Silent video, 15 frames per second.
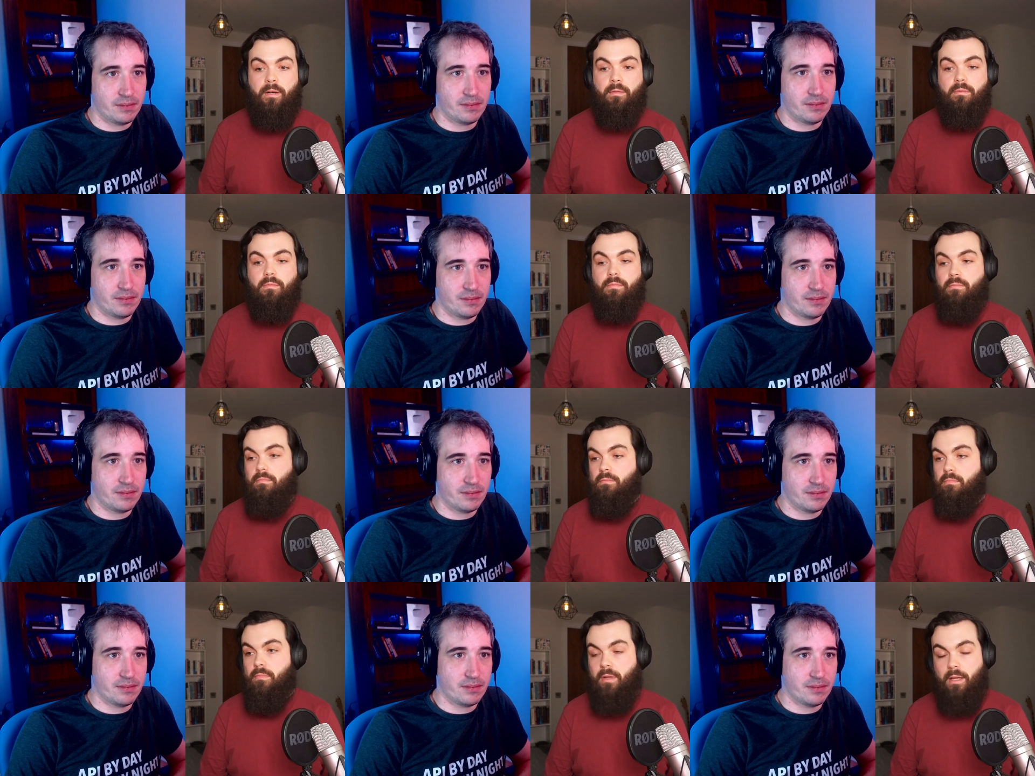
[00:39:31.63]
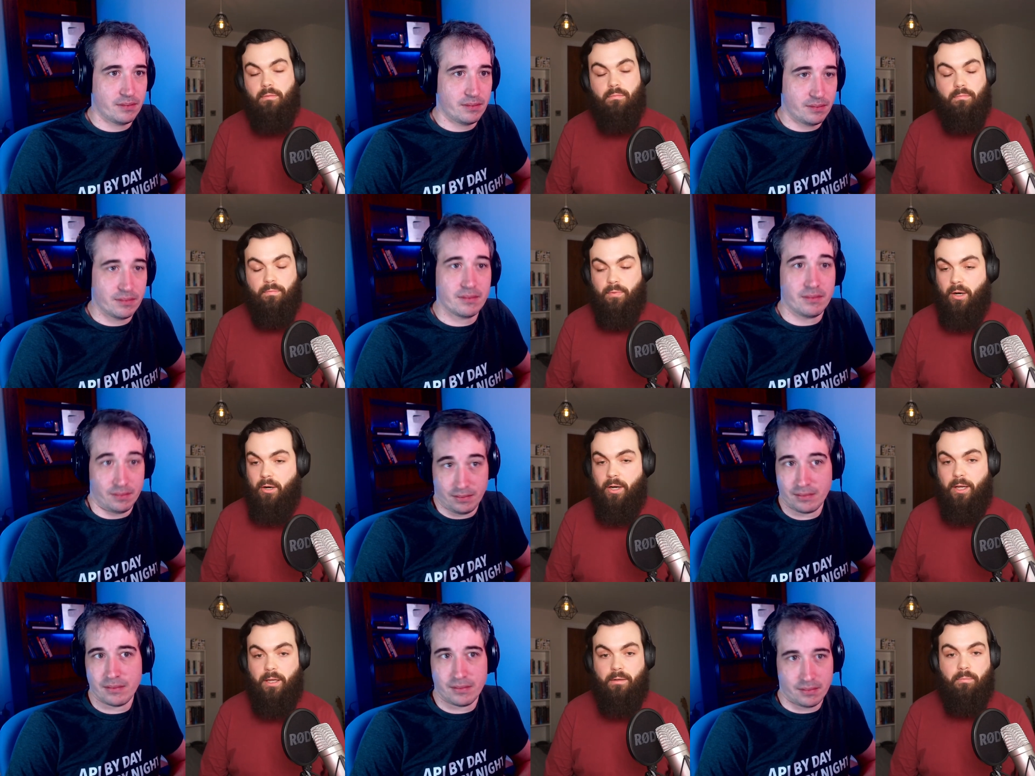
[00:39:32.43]
Speaker 1: and then fire
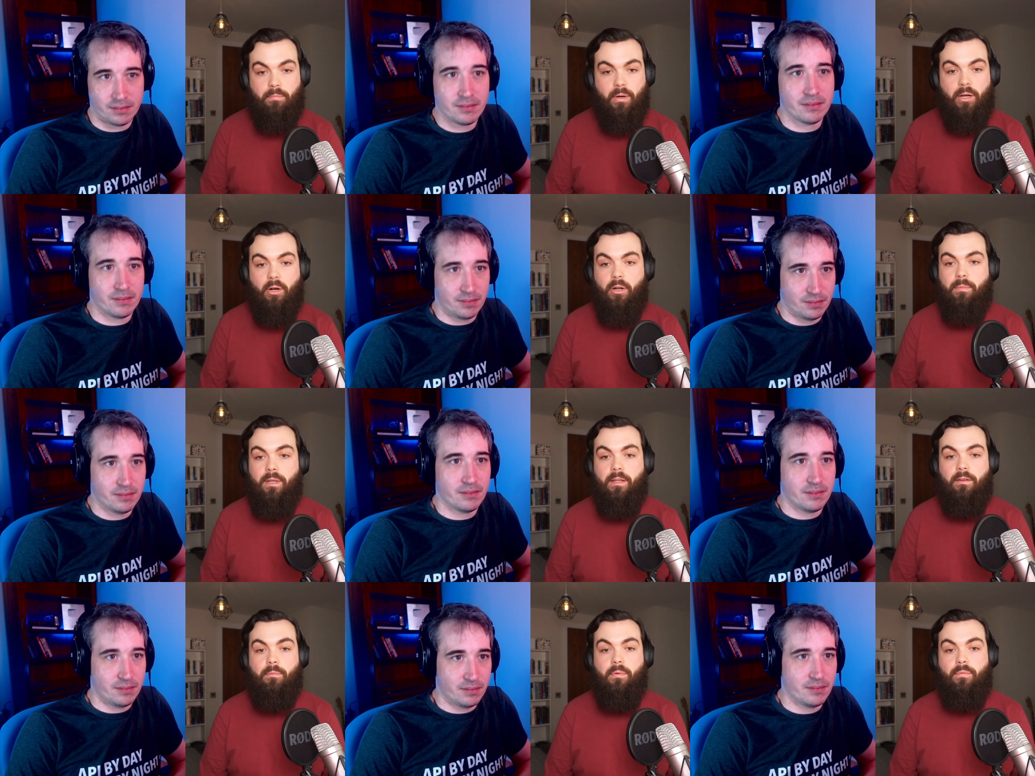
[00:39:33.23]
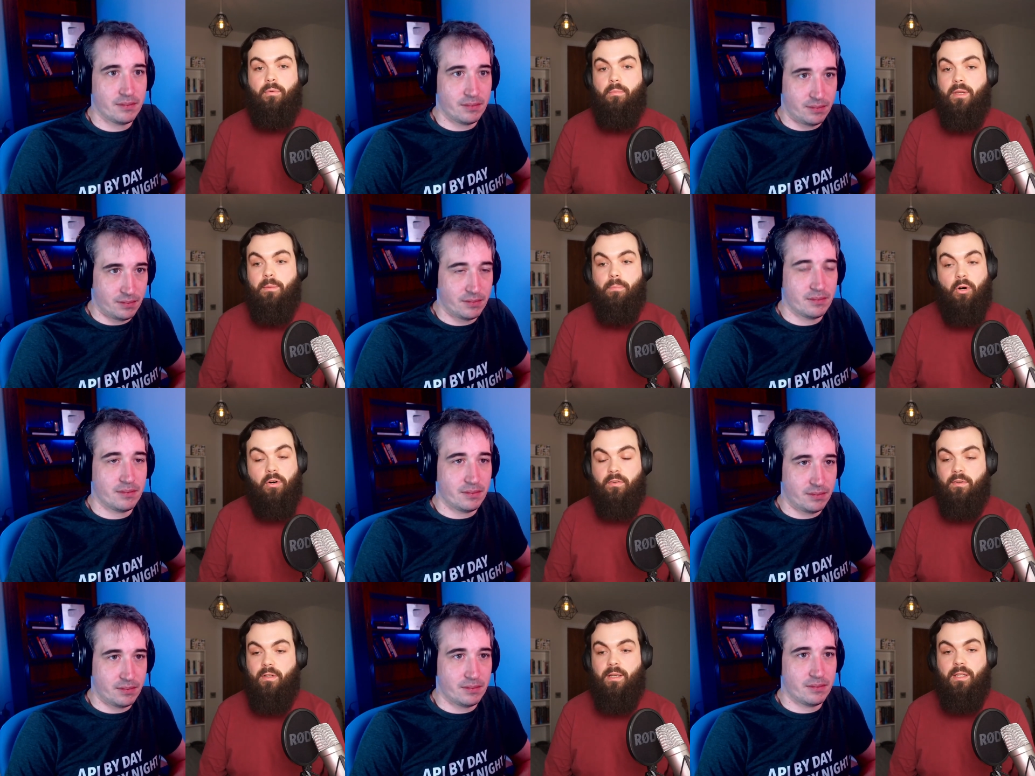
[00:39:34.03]
ahead by all means. But for me
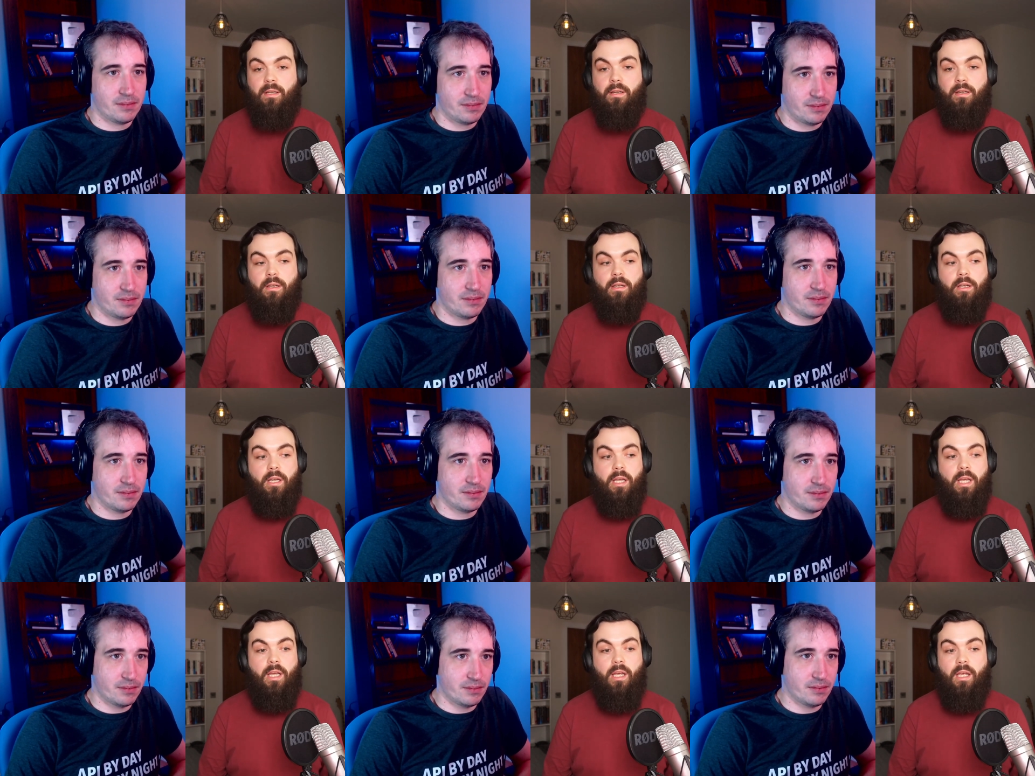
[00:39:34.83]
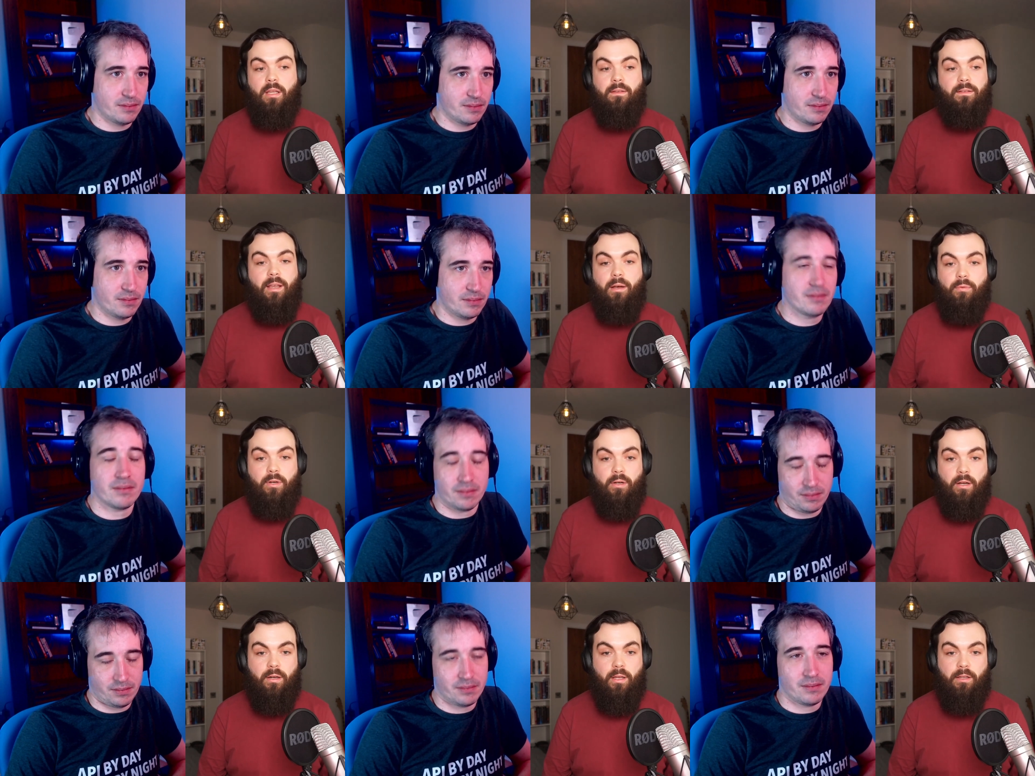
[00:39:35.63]
personally, it's definitely
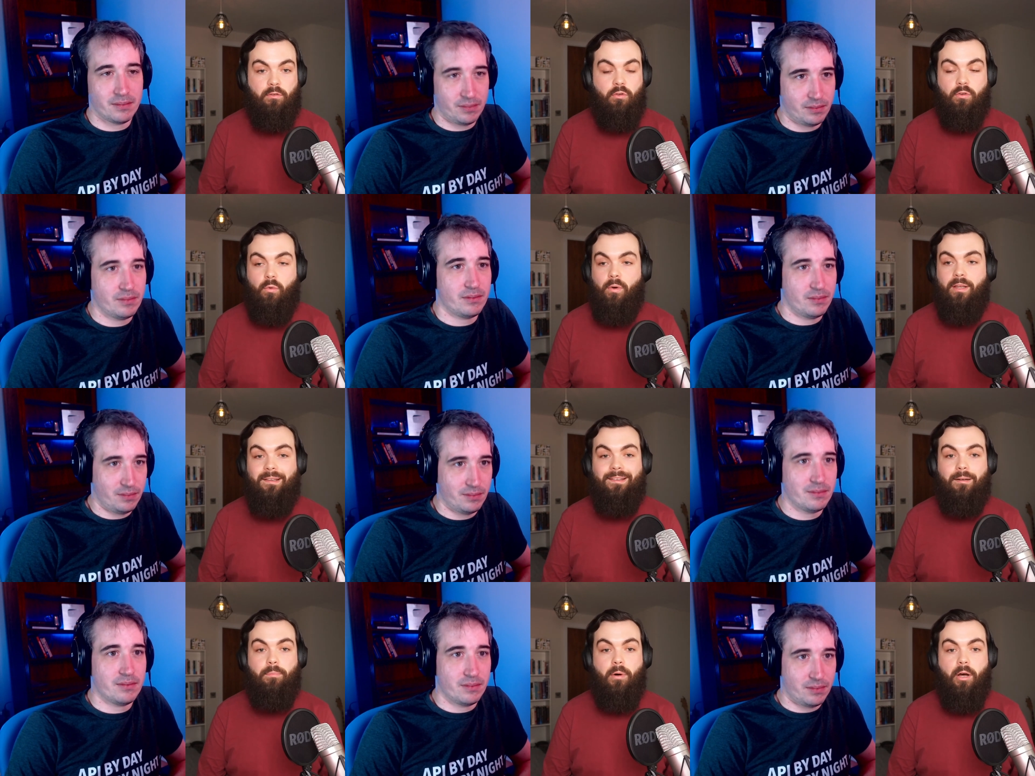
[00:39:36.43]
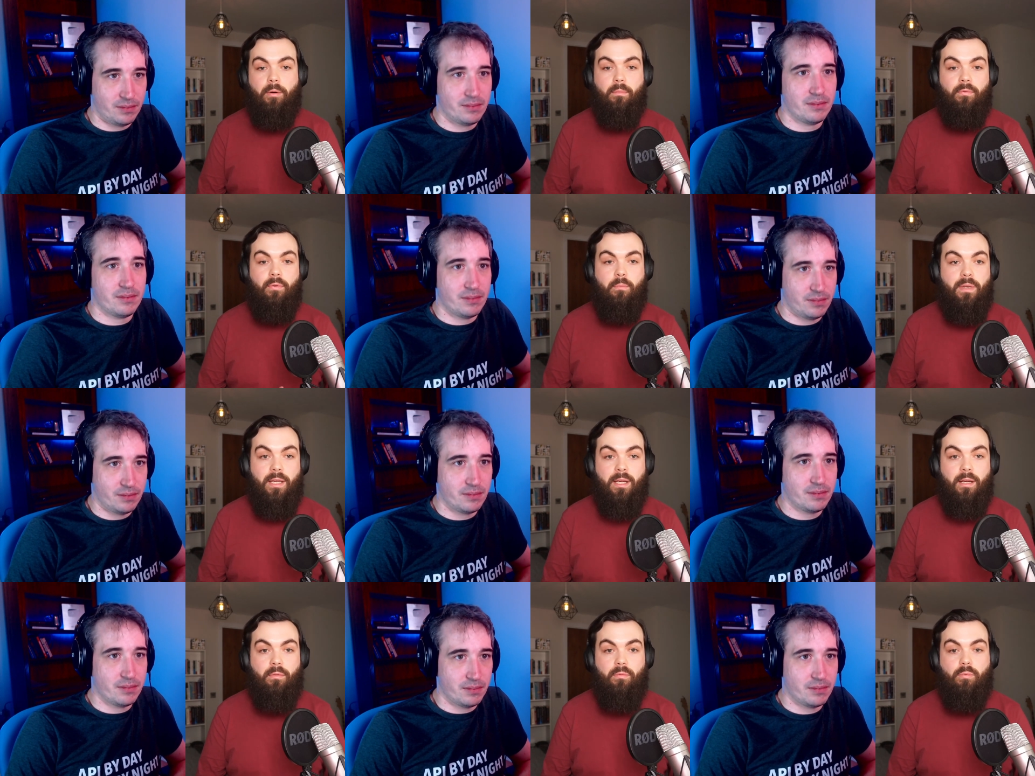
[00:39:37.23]
not. Like, it's just a race to the bottom for
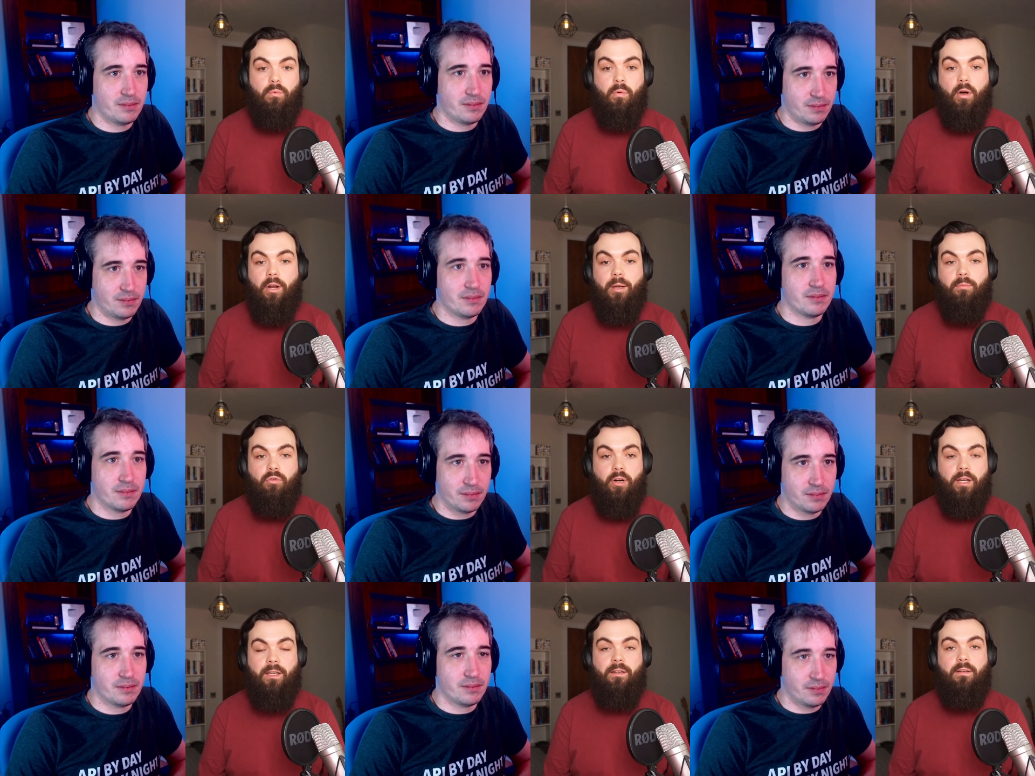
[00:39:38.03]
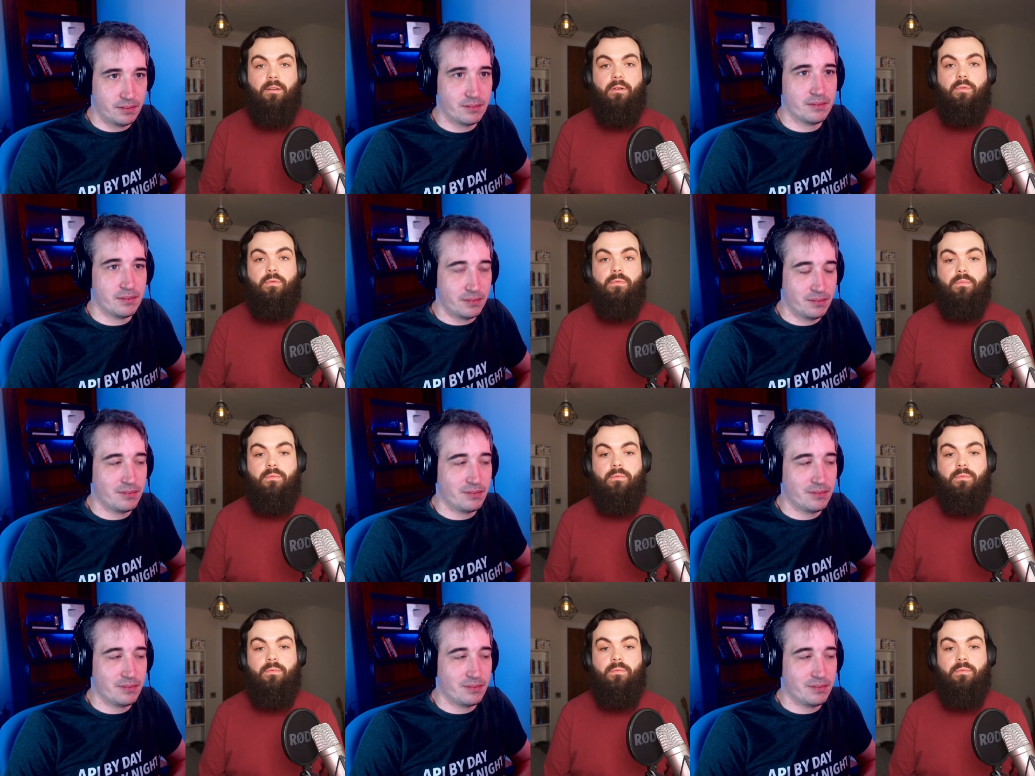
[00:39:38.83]
me and what I'm trying to do.